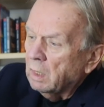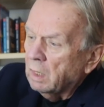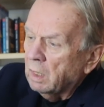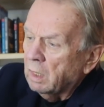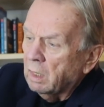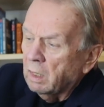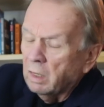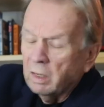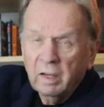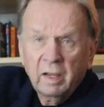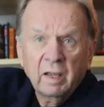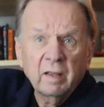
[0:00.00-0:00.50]

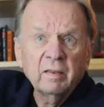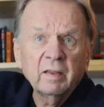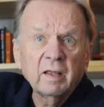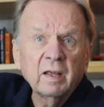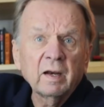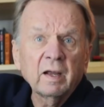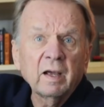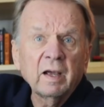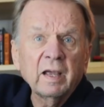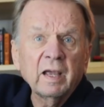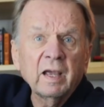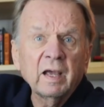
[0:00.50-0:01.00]
Uh, and
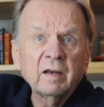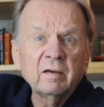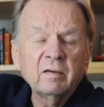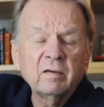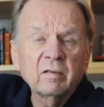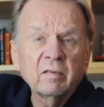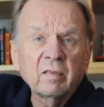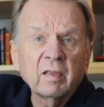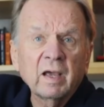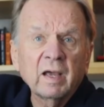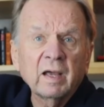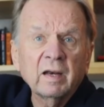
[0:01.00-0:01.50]
then I add
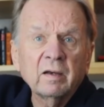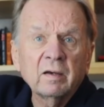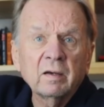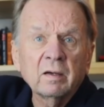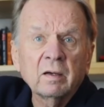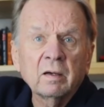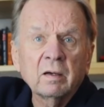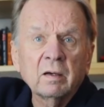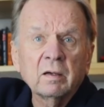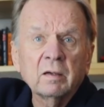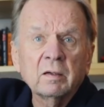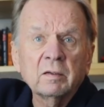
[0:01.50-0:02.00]
to that
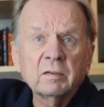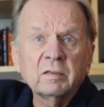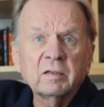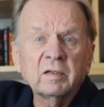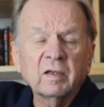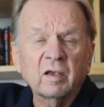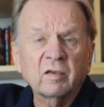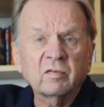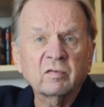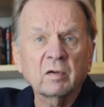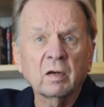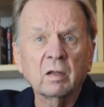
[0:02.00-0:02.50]
uh,
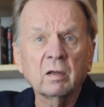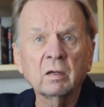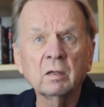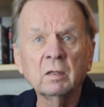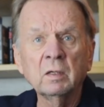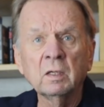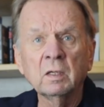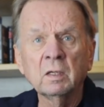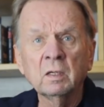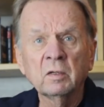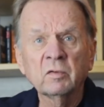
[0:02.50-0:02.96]
Tesla.